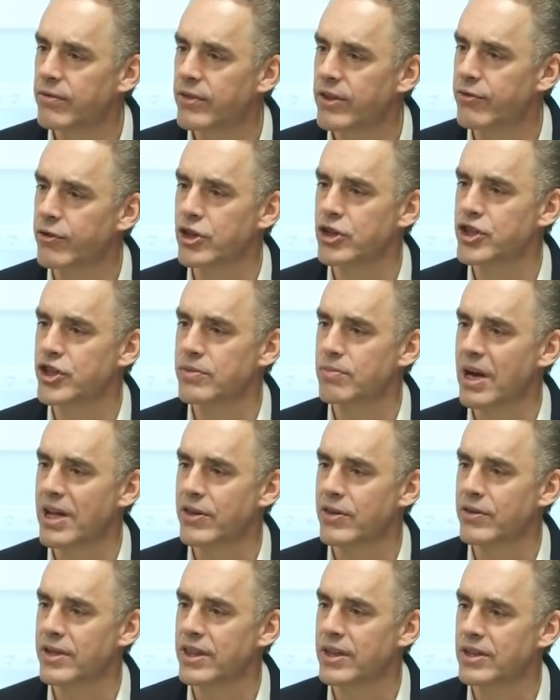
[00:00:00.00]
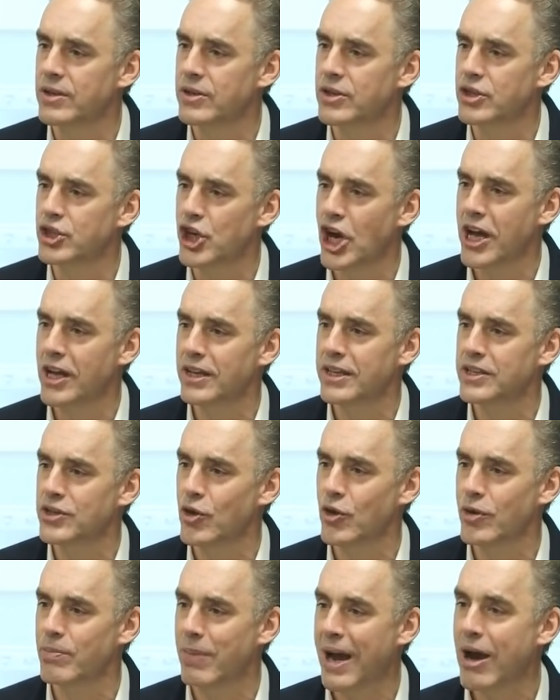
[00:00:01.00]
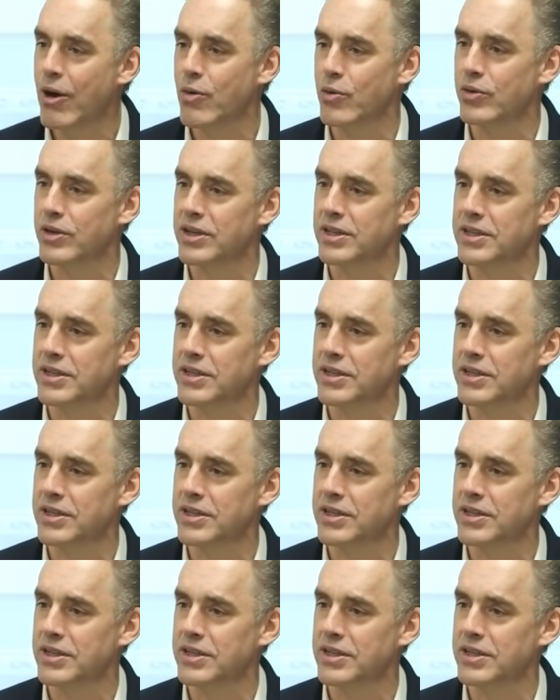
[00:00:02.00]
the Virgin Mother and the child is all about.